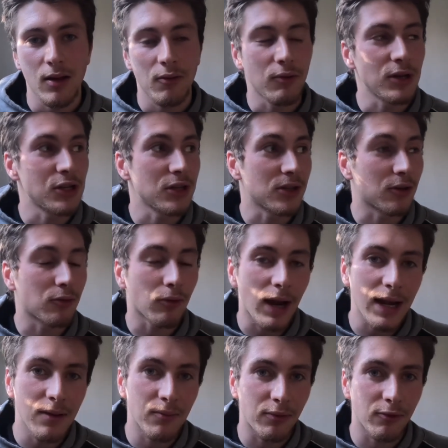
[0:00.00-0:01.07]
which is a
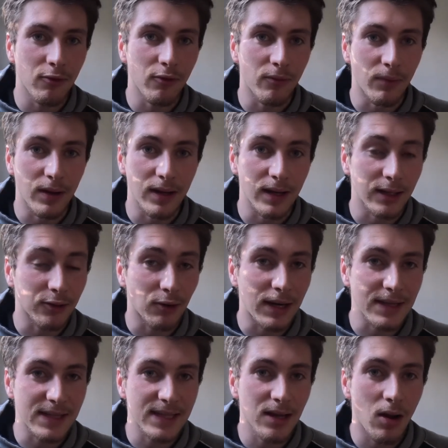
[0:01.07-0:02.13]
great improvement and
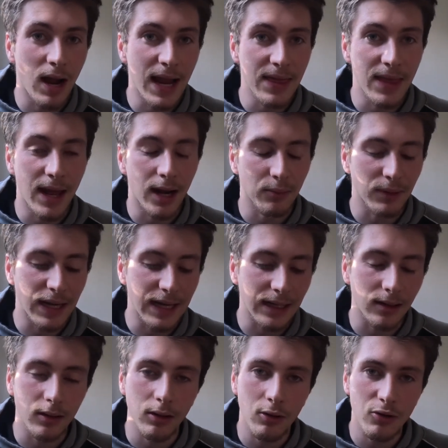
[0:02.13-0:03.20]
great sign that I'm
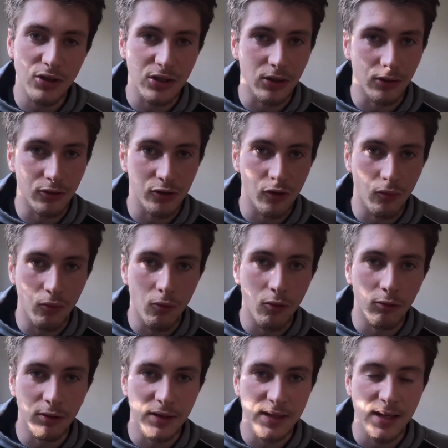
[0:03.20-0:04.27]
getting closer
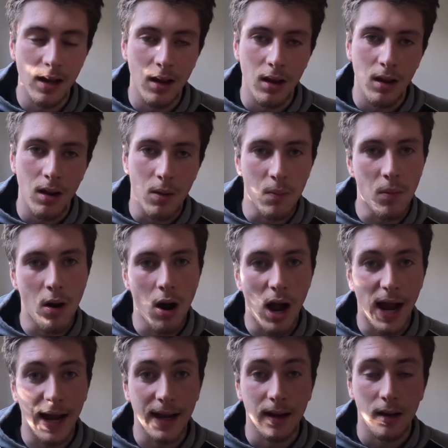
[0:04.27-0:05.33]
towards
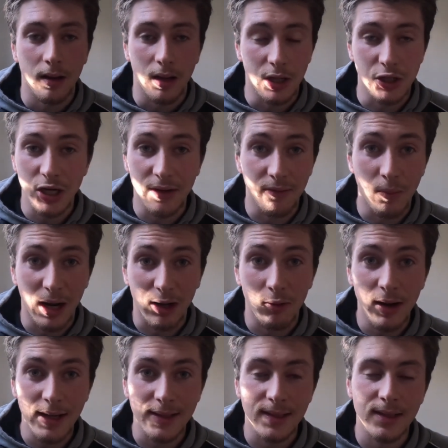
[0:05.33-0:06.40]
achieving my
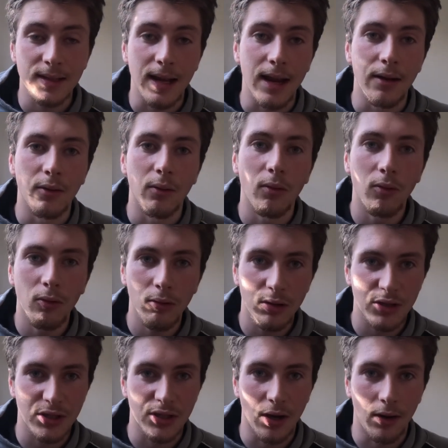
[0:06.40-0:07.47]
quest, and
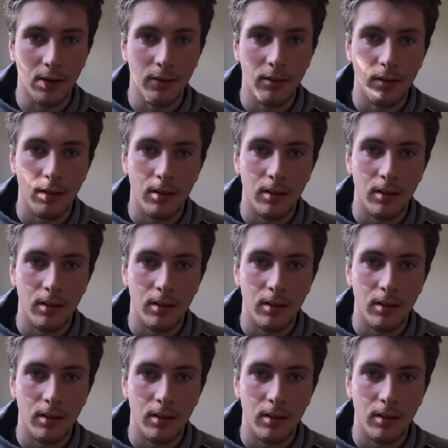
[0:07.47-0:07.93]
also